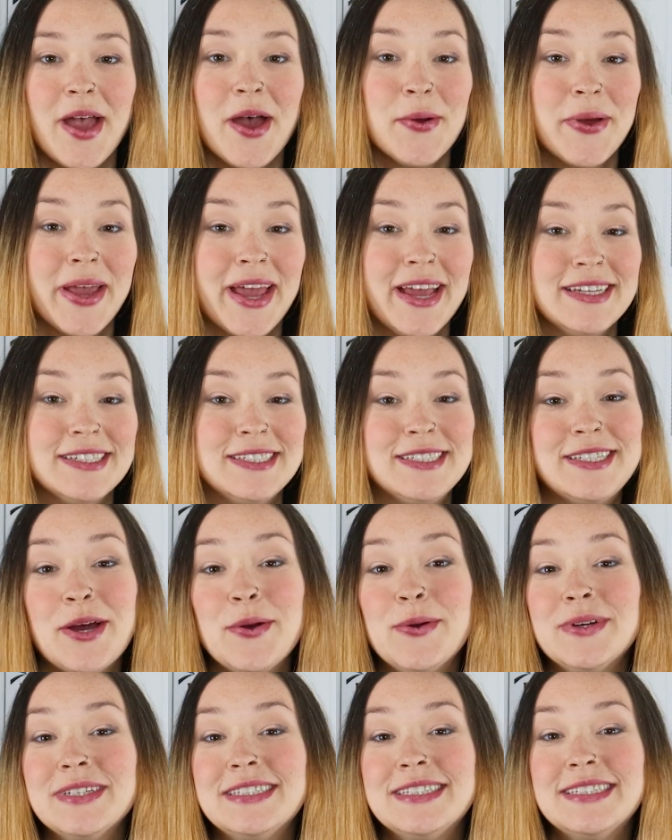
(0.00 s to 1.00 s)
Okay,
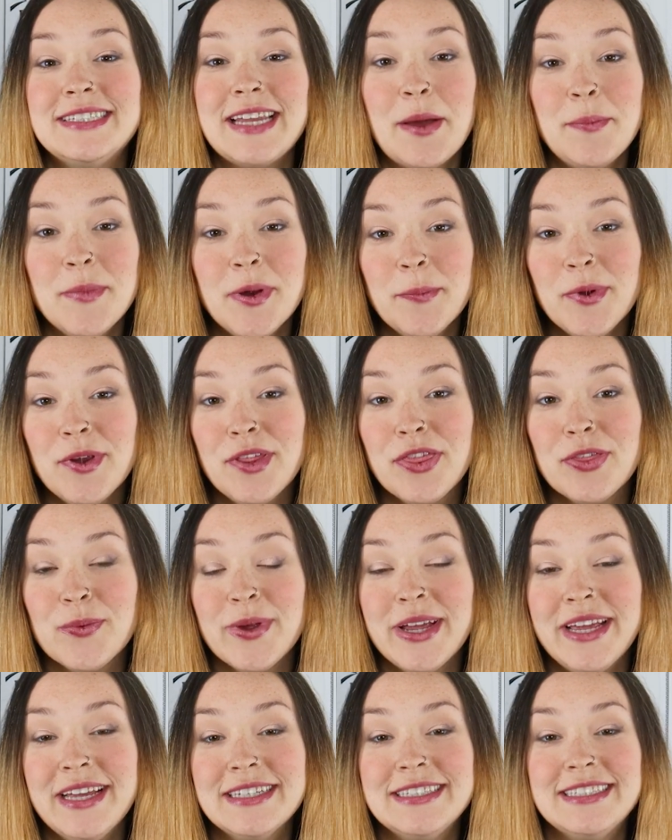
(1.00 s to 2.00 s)
so step number
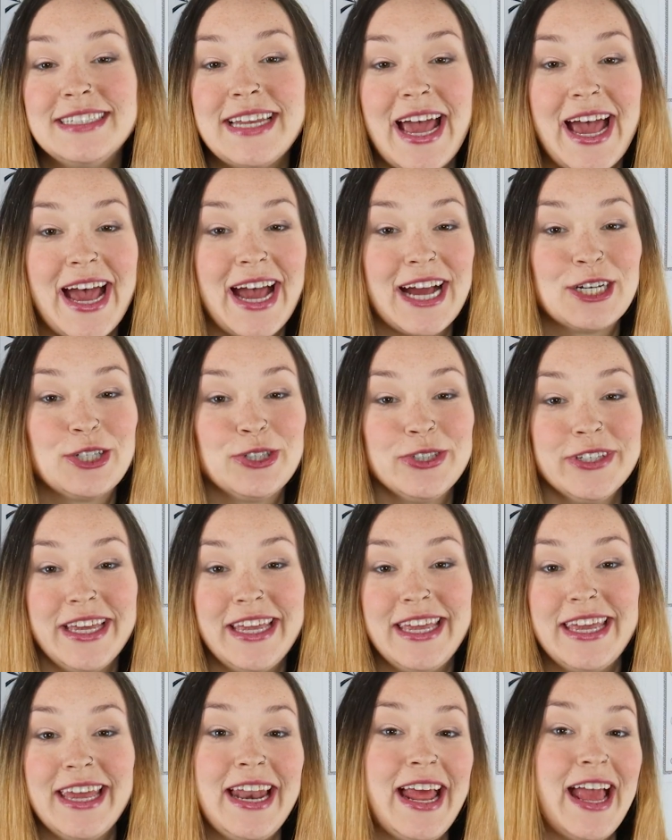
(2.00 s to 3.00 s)
3 is to
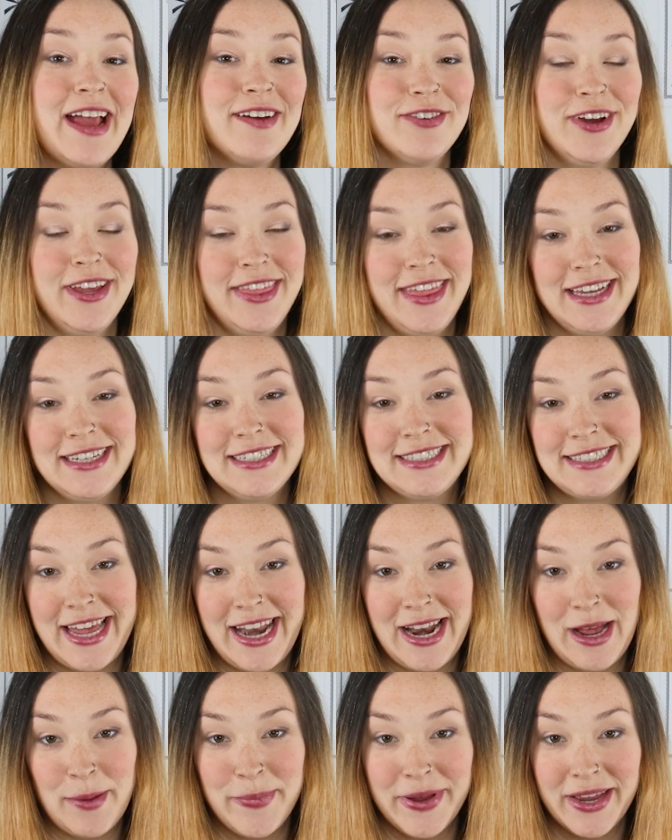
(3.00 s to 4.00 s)
actually get everything
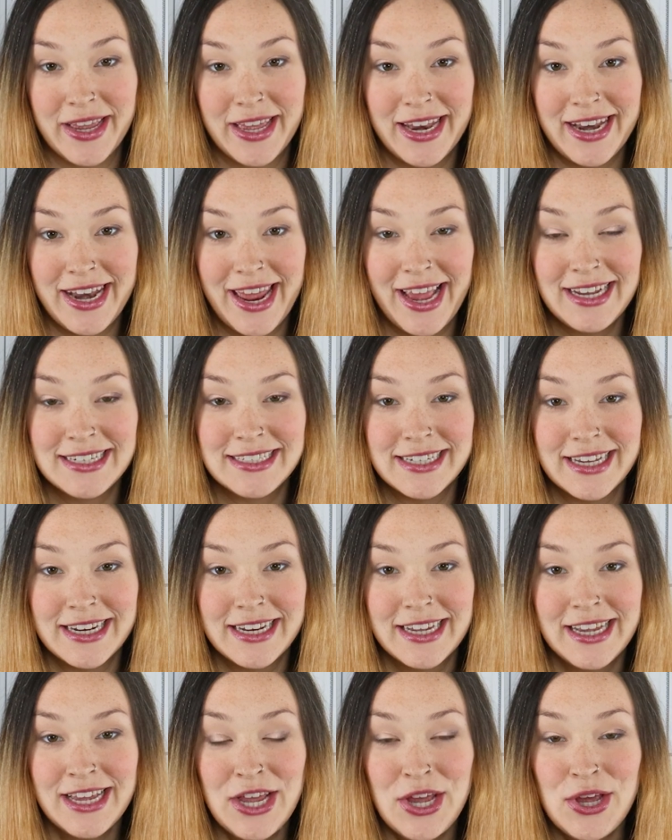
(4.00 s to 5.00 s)
set up and
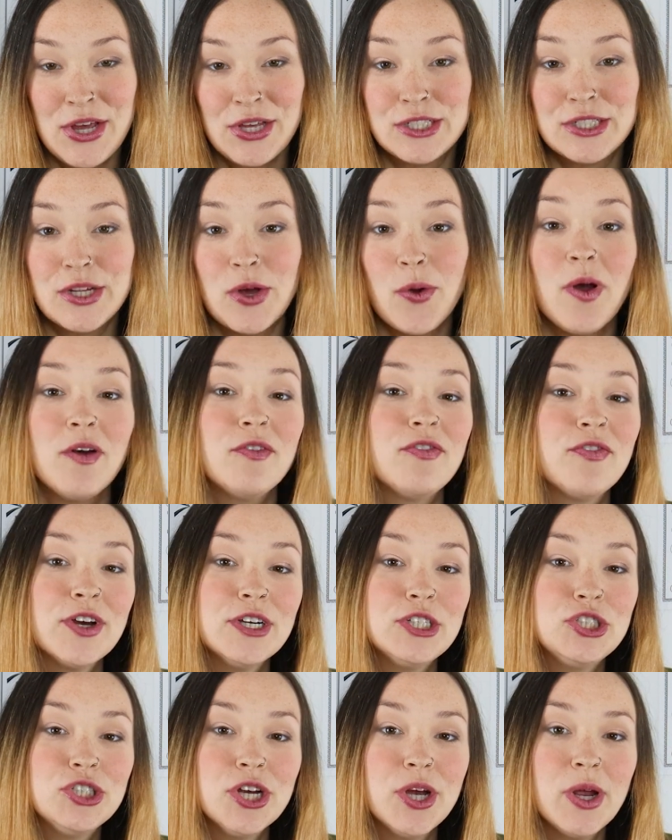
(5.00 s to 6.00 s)
connected. So
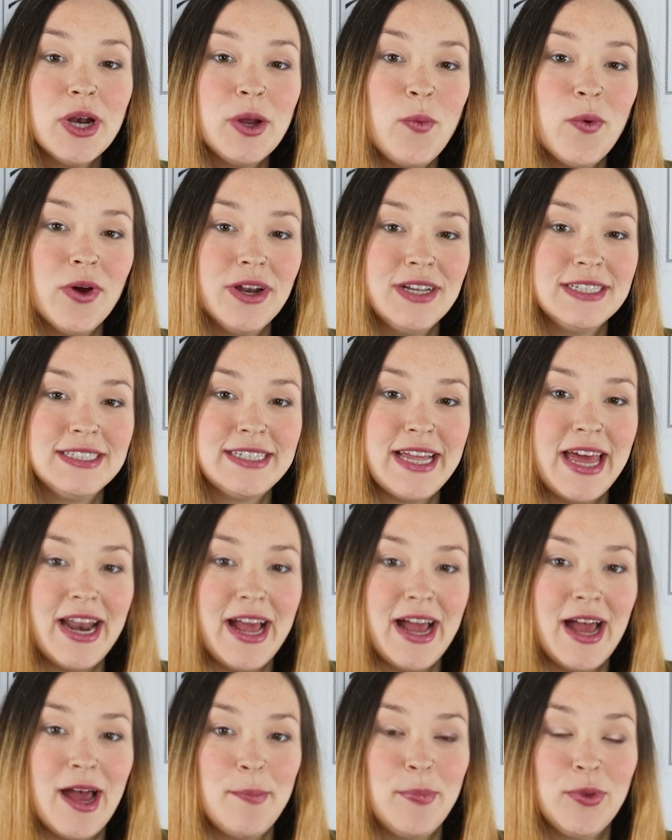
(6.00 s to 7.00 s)
first you're going to want to
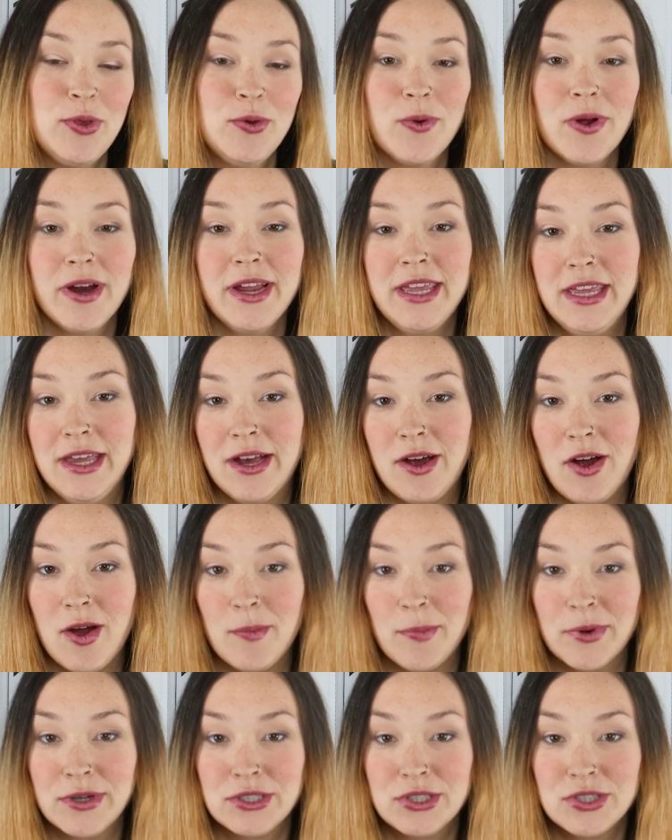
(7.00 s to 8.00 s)
set up your
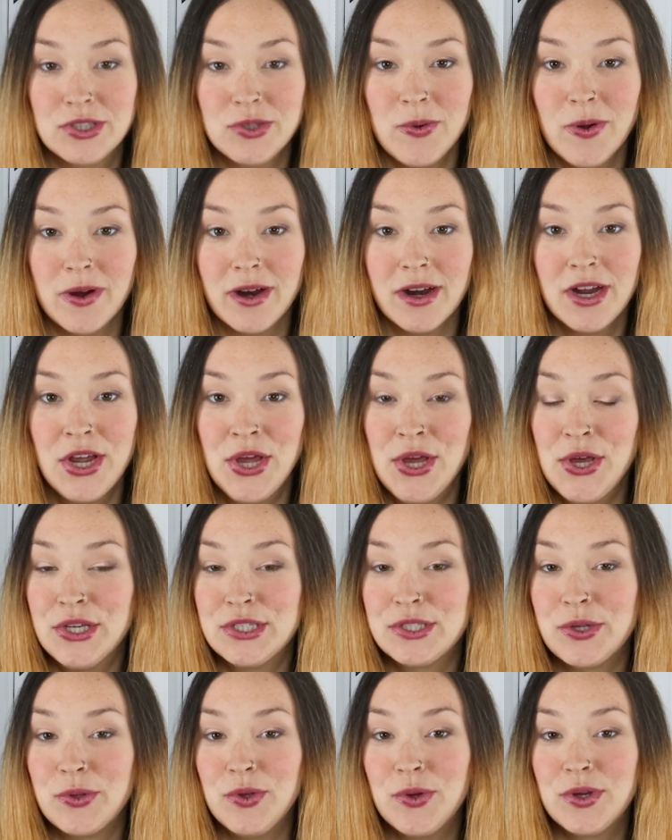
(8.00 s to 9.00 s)
e-commerce store.
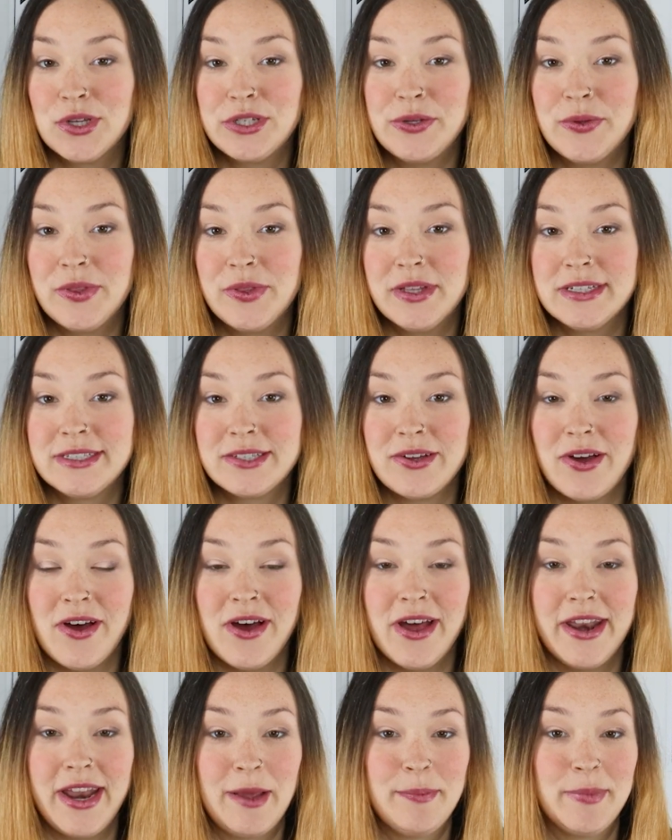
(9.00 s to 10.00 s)
So you could do this
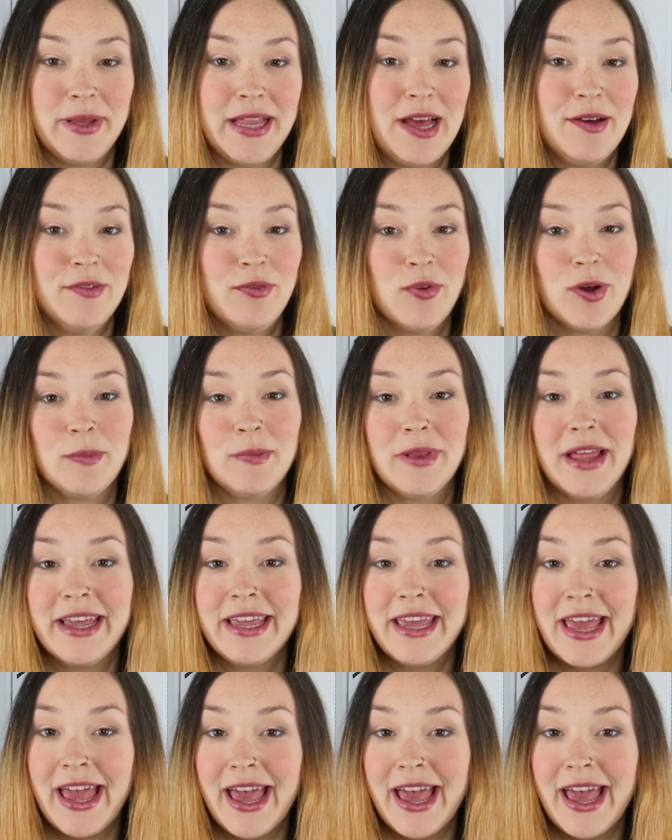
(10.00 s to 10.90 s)
on a platform like